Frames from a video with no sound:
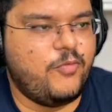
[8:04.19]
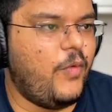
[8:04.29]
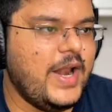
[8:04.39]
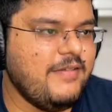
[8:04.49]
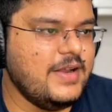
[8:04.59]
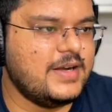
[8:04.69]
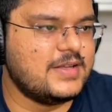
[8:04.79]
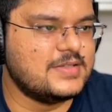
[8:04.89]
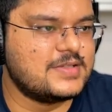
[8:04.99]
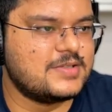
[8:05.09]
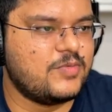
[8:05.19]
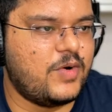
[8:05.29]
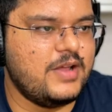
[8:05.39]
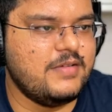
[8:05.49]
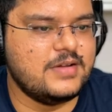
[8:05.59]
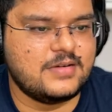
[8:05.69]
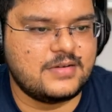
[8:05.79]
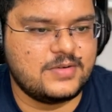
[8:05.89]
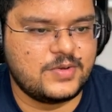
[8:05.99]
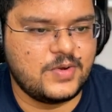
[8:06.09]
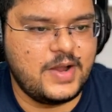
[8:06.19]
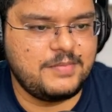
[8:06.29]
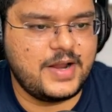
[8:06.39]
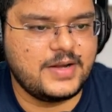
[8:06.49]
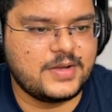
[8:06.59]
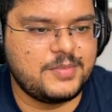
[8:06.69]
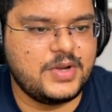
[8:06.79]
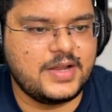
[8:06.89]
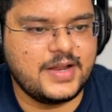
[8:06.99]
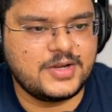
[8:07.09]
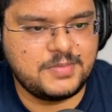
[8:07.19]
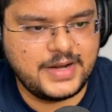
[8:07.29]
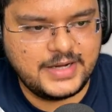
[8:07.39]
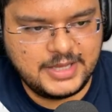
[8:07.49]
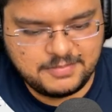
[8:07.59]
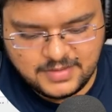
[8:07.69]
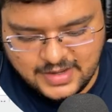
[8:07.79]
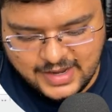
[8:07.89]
Whatever it is, whatever, I'm trying to communicate to my team.